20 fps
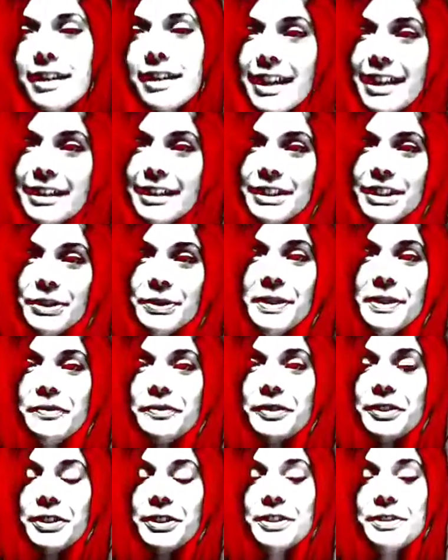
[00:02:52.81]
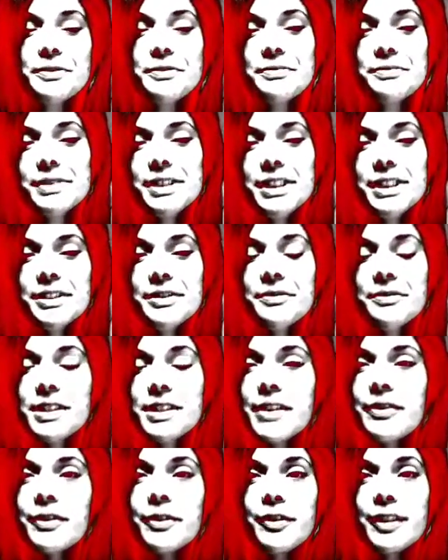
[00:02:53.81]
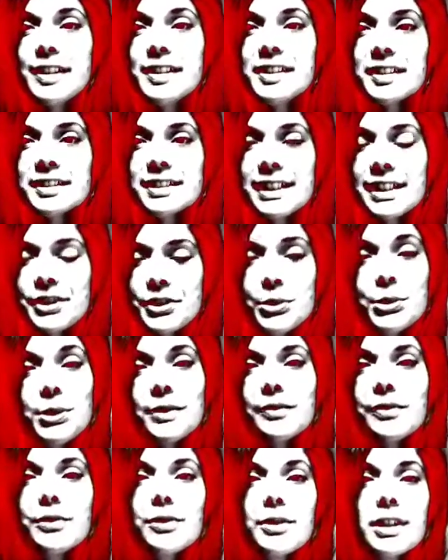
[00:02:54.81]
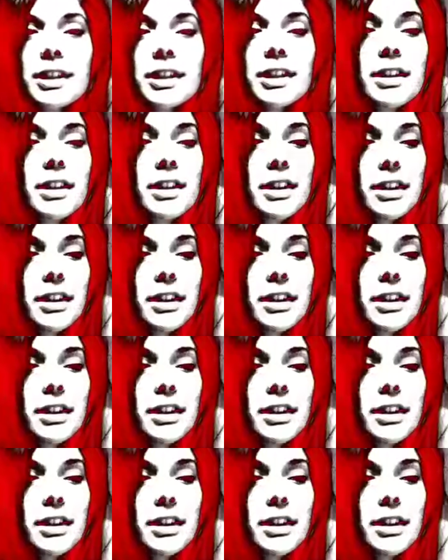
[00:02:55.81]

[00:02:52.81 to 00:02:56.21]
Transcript: They do it for, you know, whatever reasons they do it for.